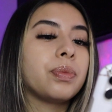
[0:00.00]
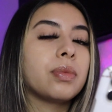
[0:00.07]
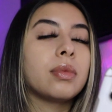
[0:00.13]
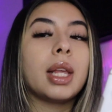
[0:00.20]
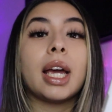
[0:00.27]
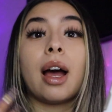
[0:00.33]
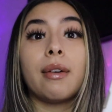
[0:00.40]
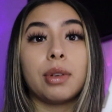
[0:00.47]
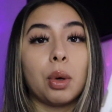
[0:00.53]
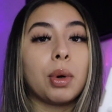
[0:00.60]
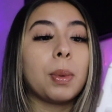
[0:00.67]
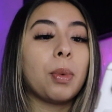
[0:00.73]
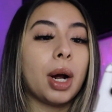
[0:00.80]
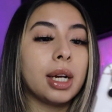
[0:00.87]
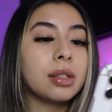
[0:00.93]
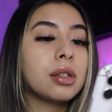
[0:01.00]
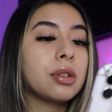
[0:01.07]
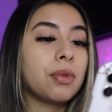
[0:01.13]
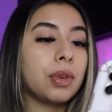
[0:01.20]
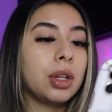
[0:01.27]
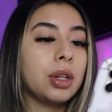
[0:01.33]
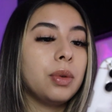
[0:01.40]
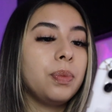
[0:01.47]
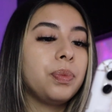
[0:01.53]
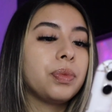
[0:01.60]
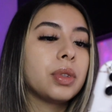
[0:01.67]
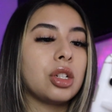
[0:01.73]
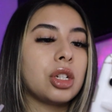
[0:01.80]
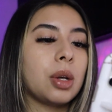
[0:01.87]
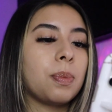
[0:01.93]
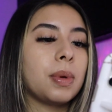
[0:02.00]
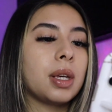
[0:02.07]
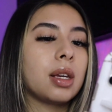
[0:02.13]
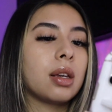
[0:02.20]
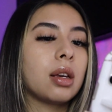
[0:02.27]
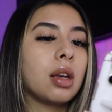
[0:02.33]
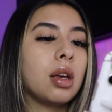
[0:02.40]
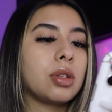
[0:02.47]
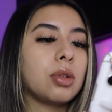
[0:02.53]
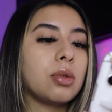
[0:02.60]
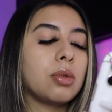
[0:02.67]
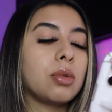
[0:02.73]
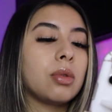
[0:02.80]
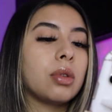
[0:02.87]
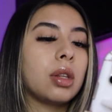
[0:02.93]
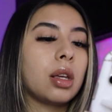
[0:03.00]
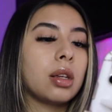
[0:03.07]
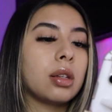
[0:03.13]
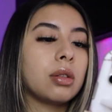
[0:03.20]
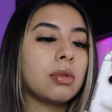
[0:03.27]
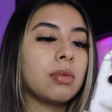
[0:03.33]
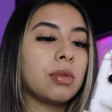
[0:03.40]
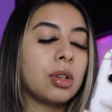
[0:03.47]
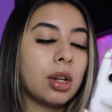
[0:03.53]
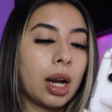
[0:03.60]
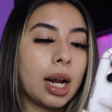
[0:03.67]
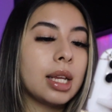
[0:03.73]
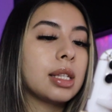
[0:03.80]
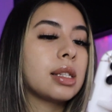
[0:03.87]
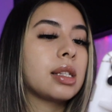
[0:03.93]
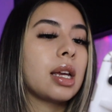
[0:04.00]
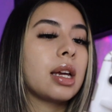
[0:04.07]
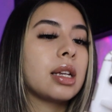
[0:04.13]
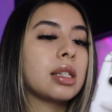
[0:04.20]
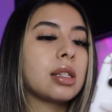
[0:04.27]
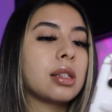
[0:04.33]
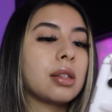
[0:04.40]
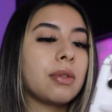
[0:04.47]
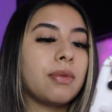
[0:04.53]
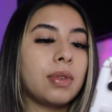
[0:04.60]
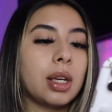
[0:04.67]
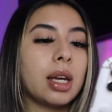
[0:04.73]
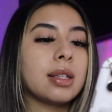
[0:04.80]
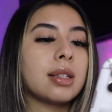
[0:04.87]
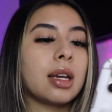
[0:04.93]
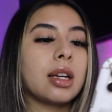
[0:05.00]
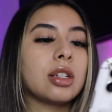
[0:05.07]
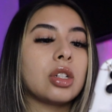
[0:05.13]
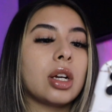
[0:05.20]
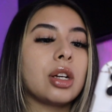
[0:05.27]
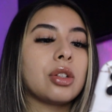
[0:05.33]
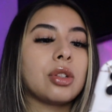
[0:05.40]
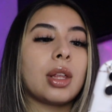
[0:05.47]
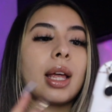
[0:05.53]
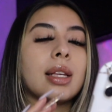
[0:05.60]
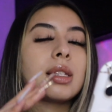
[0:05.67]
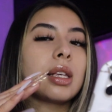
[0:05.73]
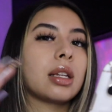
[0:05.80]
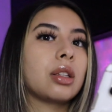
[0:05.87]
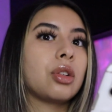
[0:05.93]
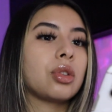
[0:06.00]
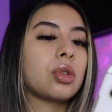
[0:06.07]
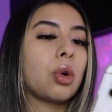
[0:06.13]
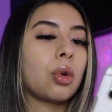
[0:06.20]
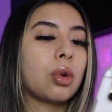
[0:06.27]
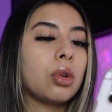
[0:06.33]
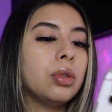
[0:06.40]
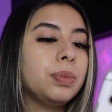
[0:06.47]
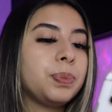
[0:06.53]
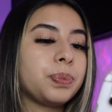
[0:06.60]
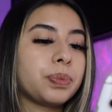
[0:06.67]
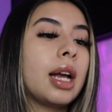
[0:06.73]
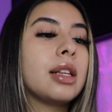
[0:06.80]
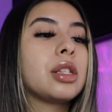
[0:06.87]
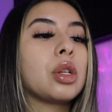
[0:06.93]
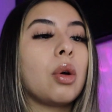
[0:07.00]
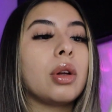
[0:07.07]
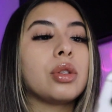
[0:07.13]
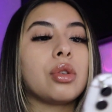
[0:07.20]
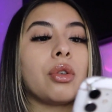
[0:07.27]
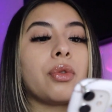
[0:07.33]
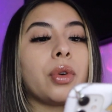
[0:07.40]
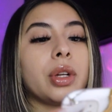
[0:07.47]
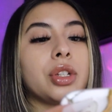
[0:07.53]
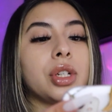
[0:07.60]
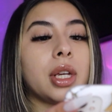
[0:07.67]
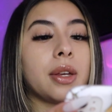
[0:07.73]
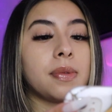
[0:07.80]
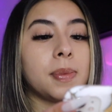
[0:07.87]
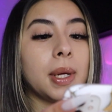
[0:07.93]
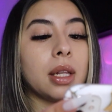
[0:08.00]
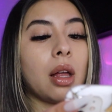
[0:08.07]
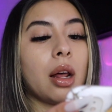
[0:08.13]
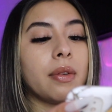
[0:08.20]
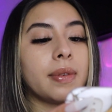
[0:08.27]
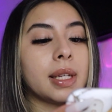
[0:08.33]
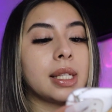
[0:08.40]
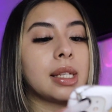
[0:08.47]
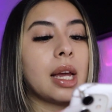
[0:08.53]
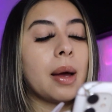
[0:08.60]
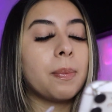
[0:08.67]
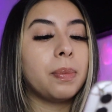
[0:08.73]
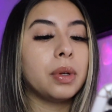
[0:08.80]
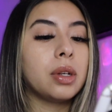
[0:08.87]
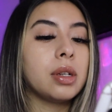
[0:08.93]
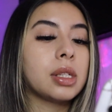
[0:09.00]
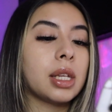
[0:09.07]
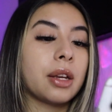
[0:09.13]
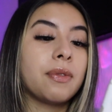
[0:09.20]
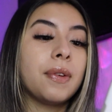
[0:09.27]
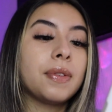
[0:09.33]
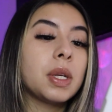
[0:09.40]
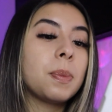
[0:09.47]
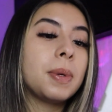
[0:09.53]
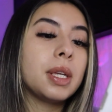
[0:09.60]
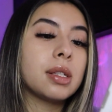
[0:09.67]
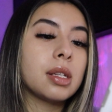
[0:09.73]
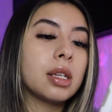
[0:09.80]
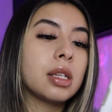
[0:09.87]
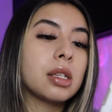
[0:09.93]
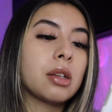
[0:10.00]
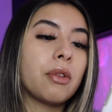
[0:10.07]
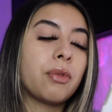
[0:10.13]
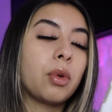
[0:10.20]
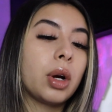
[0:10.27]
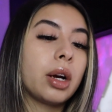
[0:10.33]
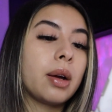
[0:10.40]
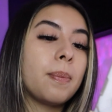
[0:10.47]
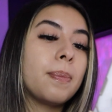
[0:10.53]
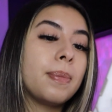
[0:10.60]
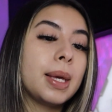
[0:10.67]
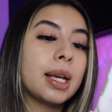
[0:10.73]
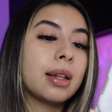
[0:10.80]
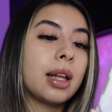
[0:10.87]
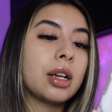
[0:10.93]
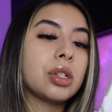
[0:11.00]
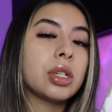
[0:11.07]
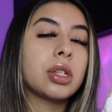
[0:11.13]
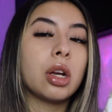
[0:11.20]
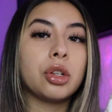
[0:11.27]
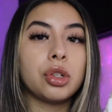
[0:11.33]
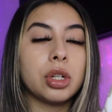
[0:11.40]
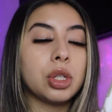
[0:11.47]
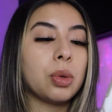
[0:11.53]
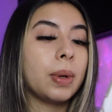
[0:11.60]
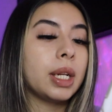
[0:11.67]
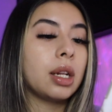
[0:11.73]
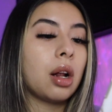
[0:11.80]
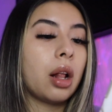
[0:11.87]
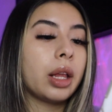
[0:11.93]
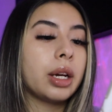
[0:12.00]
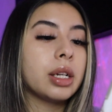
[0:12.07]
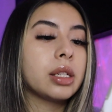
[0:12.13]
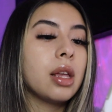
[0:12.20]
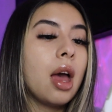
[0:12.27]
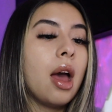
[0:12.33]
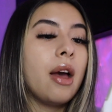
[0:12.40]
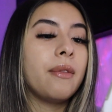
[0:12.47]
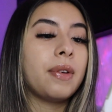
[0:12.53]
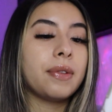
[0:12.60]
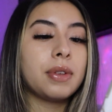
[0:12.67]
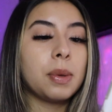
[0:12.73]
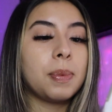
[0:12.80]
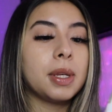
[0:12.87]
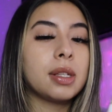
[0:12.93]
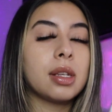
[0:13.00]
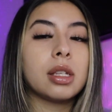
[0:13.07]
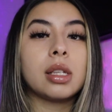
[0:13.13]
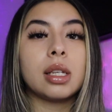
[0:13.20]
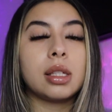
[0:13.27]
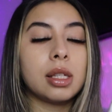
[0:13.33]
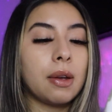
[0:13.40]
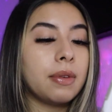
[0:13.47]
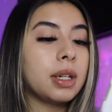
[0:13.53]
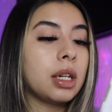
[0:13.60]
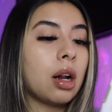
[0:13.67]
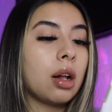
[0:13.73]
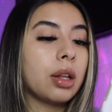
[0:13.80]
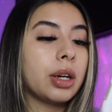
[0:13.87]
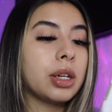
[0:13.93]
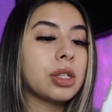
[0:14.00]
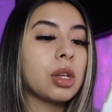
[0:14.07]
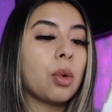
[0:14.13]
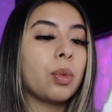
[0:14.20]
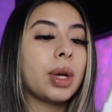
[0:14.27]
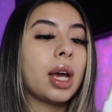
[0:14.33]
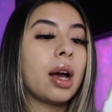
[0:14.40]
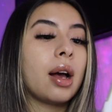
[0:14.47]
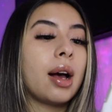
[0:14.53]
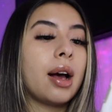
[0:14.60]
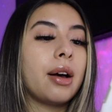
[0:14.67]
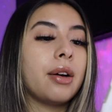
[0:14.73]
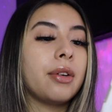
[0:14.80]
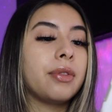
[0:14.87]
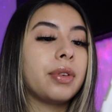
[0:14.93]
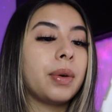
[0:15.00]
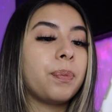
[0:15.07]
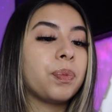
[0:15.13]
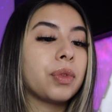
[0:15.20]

They have lower prices for you, and shipping to the United States via DHL, so that's like your total, and so on and so forth. She gives me a lot of examples, like 50 pieces for mink lashes, $120, 50 pieces, $70. We have